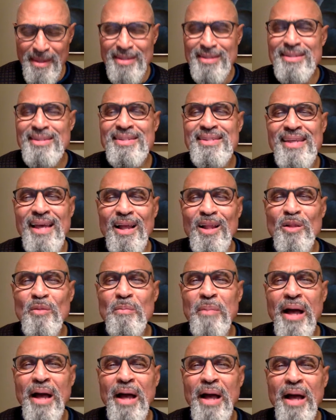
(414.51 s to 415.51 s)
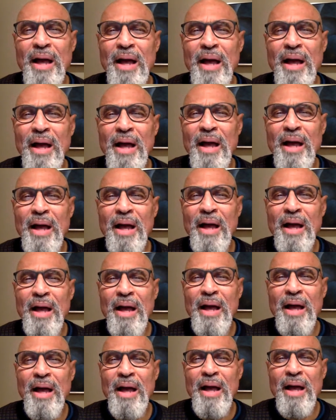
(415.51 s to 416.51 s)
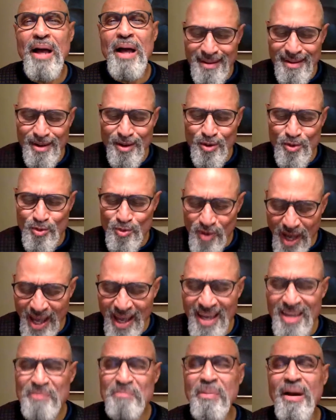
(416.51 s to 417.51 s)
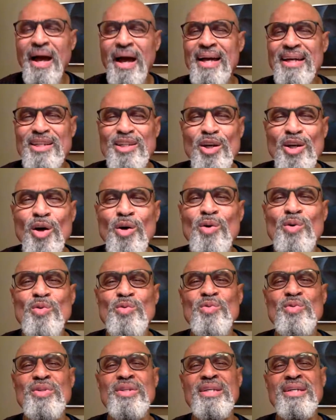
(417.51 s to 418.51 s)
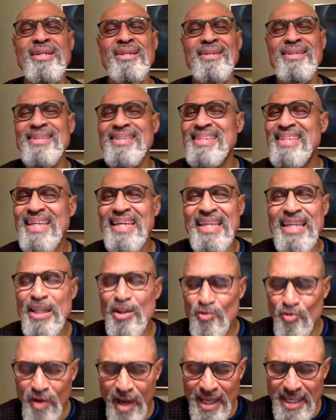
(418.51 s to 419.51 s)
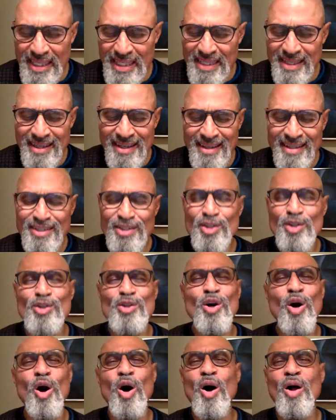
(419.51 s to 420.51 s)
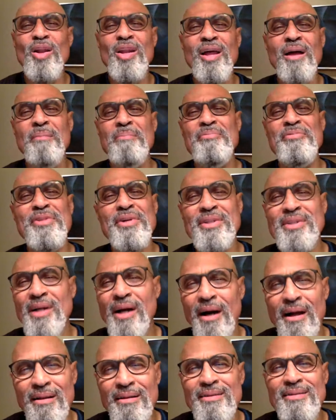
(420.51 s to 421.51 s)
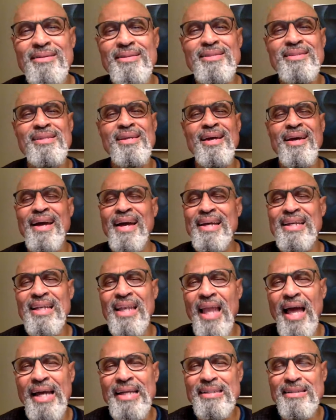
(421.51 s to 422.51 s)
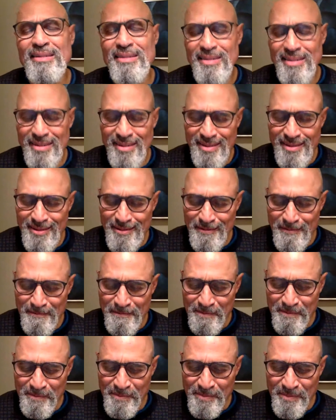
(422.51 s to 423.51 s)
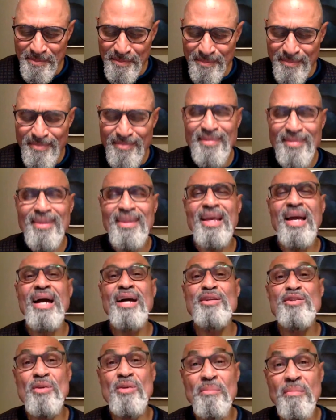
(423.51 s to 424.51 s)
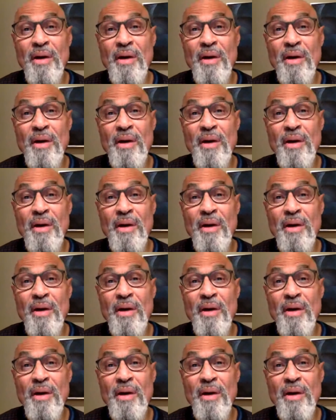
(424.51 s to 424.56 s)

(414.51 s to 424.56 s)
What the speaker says: cell by cell, rod by cone, getting ready to call up the colors and lights. And your